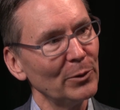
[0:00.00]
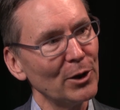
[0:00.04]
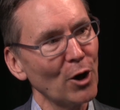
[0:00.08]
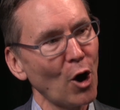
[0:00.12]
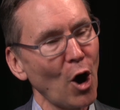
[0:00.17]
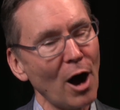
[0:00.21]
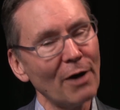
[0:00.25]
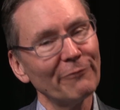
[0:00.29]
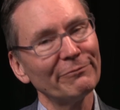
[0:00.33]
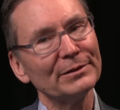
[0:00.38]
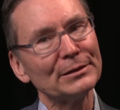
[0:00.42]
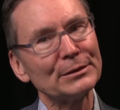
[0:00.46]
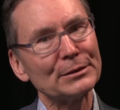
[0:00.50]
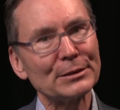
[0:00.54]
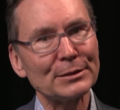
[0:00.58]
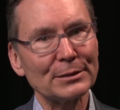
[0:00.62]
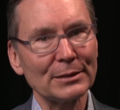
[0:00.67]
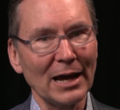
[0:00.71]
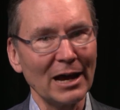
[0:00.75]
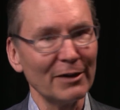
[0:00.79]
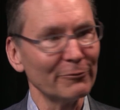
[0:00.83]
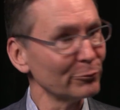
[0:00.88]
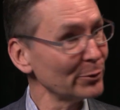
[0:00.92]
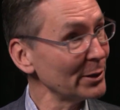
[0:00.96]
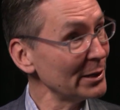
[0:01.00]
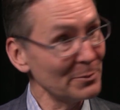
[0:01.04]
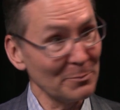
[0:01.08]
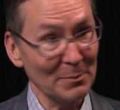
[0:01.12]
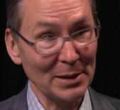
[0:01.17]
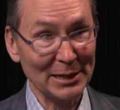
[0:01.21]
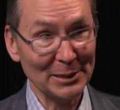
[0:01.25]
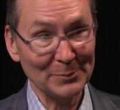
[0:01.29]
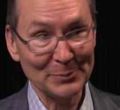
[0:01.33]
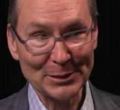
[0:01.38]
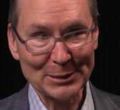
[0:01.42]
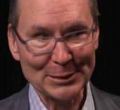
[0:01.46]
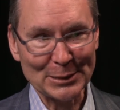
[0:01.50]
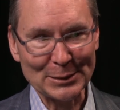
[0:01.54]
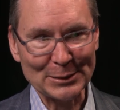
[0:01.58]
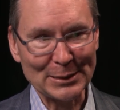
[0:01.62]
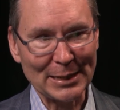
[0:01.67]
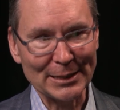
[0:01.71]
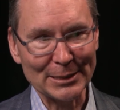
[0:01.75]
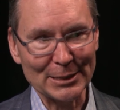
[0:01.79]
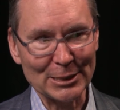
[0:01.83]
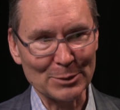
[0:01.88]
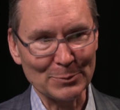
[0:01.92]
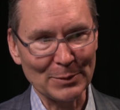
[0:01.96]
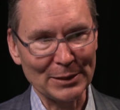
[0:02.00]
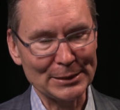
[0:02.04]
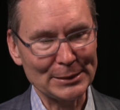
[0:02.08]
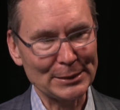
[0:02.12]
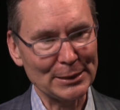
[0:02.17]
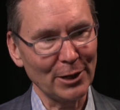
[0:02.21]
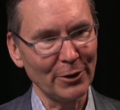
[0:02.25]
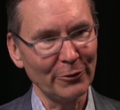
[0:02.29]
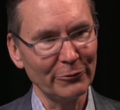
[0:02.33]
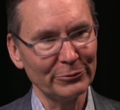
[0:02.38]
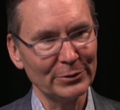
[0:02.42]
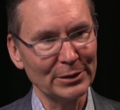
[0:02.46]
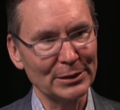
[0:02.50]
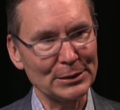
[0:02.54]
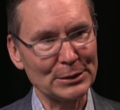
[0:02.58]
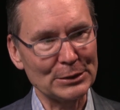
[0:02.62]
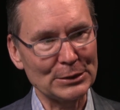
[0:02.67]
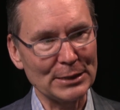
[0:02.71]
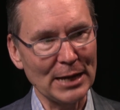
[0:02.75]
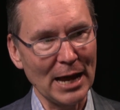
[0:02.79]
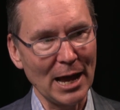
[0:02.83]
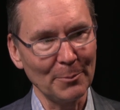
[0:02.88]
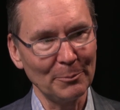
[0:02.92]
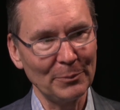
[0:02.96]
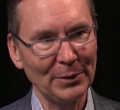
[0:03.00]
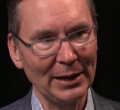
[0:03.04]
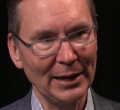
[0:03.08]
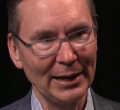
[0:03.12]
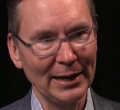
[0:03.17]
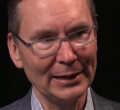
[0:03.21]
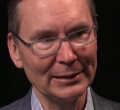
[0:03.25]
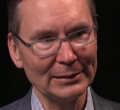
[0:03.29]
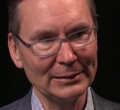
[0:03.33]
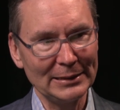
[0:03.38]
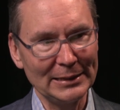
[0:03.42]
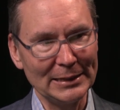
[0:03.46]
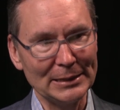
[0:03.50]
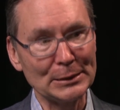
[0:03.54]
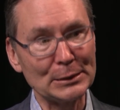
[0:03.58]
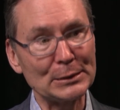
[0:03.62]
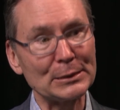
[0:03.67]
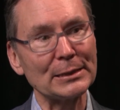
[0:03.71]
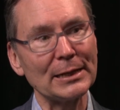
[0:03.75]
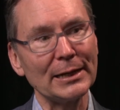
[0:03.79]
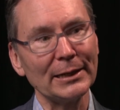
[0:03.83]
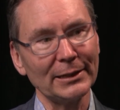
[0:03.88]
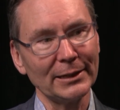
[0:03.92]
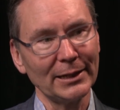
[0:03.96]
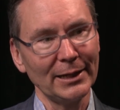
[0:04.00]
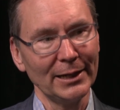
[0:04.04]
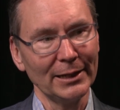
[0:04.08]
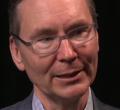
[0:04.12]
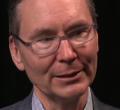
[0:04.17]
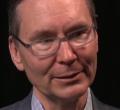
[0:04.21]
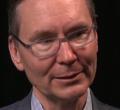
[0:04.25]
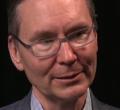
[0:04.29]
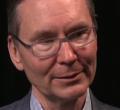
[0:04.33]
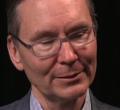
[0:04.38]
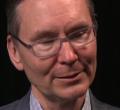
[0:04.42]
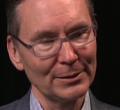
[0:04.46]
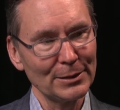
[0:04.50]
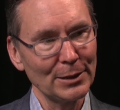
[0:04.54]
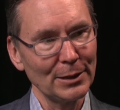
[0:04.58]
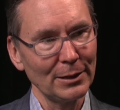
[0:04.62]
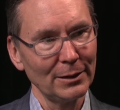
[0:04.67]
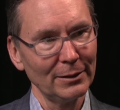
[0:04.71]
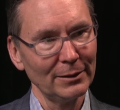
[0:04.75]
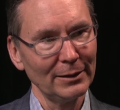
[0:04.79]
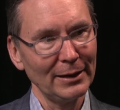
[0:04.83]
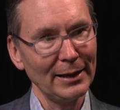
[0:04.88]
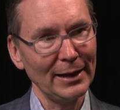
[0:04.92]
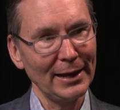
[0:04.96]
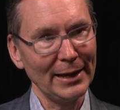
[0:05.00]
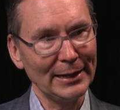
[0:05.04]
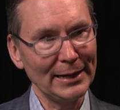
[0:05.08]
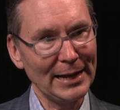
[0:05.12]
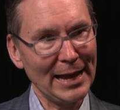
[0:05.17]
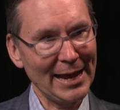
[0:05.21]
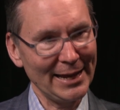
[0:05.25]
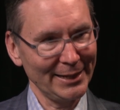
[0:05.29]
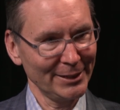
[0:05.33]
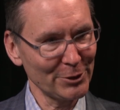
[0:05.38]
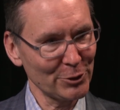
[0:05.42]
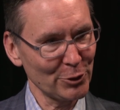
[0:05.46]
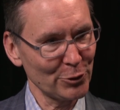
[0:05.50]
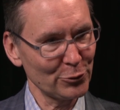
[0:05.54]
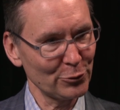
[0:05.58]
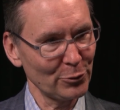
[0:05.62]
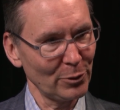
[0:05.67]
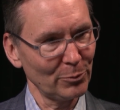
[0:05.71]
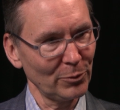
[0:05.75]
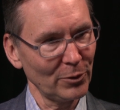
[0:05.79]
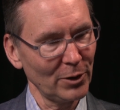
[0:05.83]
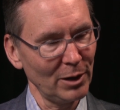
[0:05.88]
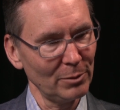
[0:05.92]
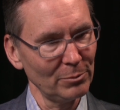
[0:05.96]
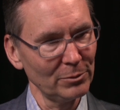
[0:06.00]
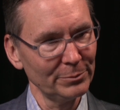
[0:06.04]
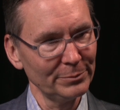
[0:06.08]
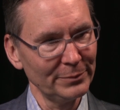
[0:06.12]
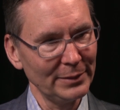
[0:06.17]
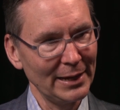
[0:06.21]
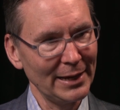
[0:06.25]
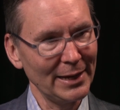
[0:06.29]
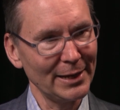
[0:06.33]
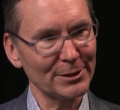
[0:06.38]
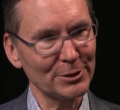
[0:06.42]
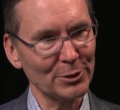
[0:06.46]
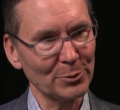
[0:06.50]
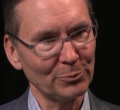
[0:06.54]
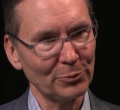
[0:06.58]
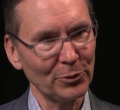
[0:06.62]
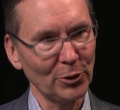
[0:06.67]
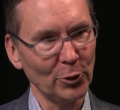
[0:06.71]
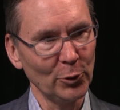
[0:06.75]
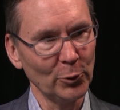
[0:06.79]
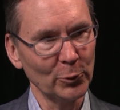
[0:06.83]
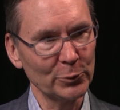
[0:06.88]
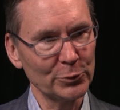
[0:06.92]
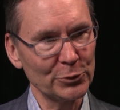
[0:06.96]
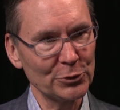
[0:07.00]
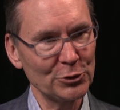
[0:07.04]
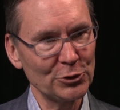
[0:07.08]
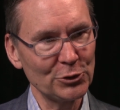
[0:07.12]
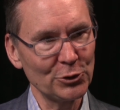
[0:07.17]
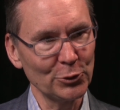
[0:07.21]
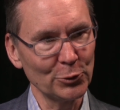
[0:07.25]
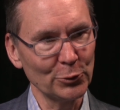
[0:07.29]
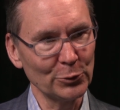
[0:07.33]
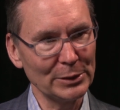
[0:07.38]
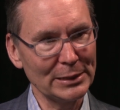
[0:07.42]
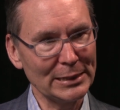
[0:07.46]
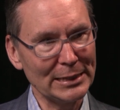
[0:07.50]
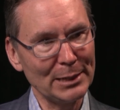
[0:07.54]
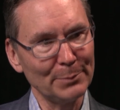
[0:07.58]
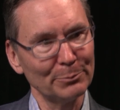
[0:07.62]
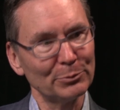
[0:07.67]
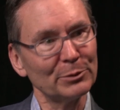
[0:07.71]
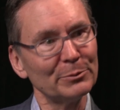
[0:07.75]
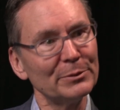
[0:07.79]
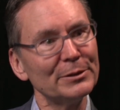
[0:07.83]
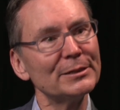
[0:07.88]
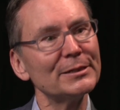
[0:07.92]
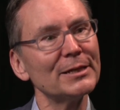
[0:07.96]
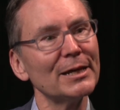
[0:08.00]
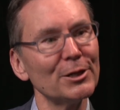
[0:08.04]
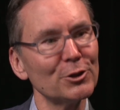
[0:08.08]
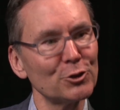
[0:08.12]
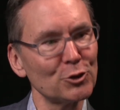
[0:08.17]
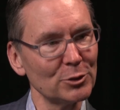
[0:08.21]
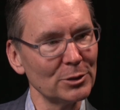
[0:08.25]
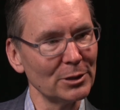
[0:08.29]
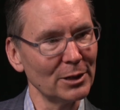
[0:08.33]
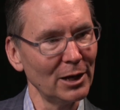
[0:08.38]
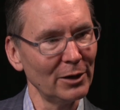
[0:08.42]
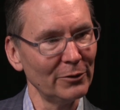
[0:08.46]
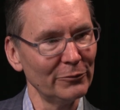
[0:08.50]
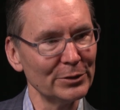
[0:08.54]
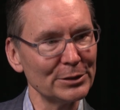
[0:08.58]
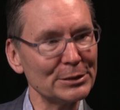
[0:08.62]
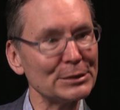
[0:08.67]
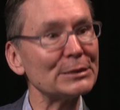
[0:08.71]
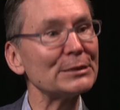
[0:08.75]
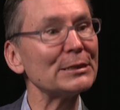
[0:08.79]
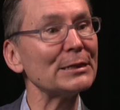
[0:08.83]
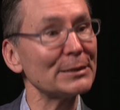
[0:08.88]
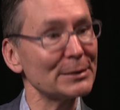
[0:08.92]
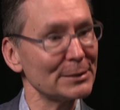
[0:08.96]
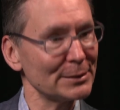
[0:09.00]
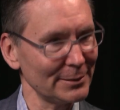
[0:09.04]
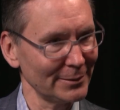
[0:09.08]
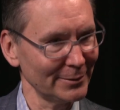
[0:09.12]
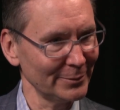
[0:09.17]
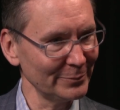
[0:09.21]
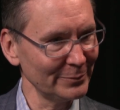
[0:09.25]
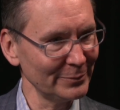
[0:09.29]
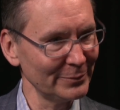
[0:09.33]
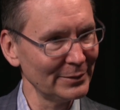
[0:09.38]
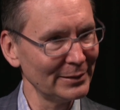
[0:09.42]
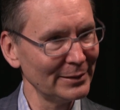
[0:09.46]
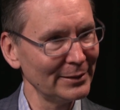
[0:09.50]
often, I've written many business cases myself that stop at insight and an answer to a problem, as opposed to the implementation of a system